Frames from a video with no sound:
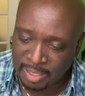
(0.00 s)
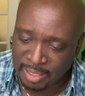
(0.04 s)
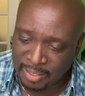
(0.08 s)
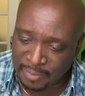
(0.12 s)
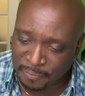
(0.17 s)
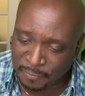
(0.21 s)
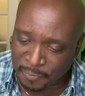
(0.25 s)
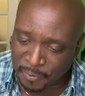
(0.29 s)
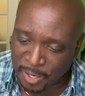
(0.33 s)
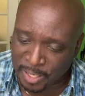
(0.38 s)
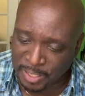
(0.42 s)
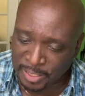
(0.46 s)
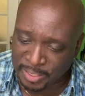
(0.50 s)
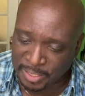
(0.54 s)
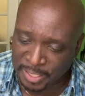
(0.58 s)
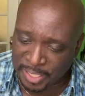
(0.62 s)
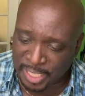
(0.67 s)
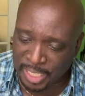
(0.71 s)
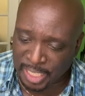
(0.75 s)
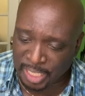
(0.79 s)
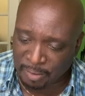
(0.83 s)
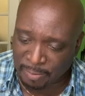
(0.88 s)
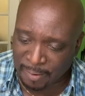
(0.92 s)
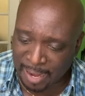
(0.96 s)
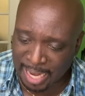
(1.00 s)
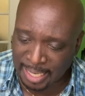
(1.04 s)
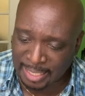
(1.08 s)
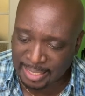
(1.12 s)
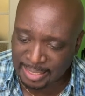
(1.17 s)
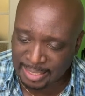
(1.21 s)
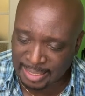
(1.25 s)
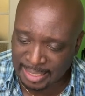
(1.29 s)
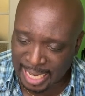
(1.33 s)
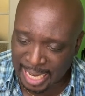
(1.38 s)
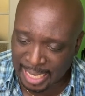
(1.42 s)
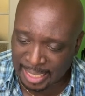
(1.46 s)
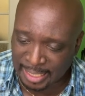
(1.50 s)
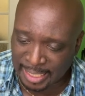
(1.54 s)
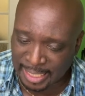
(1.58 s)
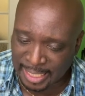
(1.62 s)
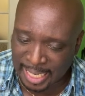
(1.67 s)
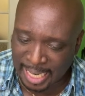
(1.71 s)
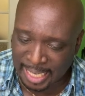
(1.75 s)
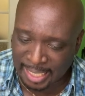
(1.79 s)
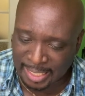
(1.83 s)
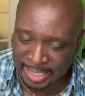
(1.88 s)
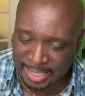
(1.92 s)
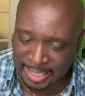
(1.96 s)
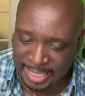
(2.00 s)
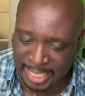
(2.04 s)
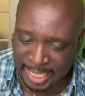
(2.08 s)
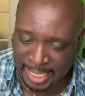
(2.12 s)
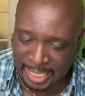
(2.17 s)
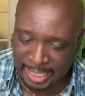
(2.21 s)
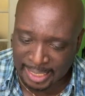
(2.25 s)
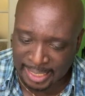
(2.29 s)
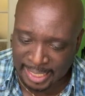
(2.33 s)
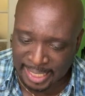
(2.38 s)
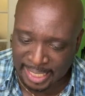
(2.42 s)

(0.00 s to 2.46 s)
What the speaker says: the first layer cracks slightly and the second